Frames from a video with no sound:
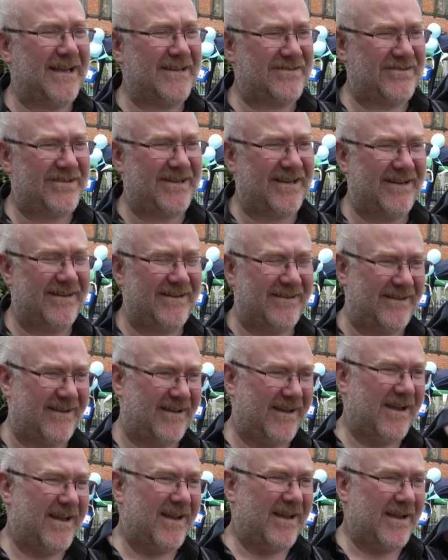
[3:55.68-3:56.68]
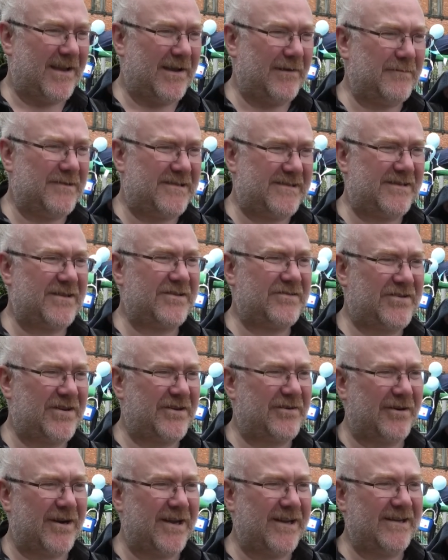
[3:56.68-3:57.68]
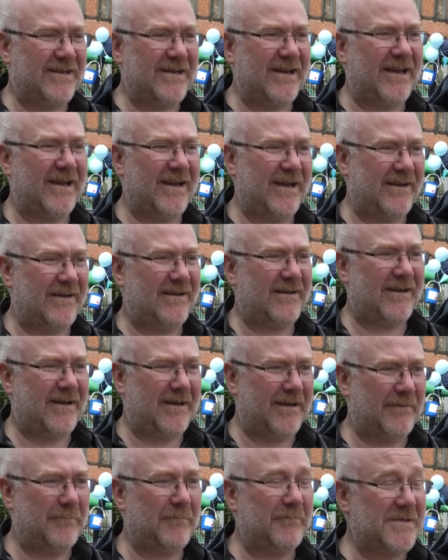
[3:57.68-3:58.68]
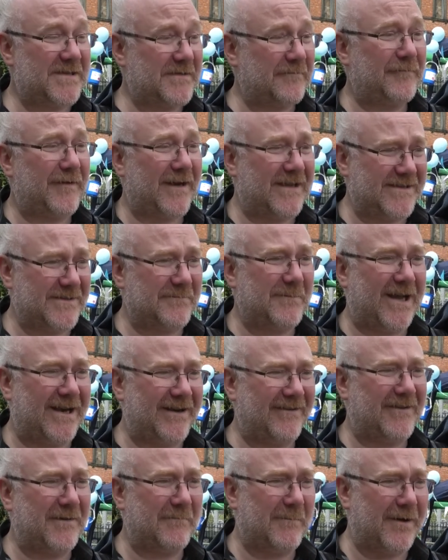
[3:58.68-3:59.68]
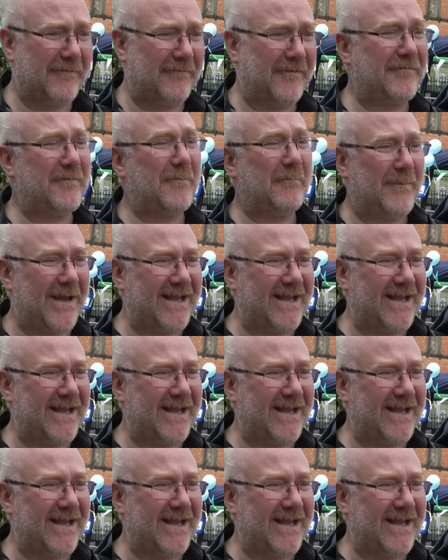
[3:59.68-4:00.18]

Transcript: last year, and it was such a great day. Some friends of mine have come over from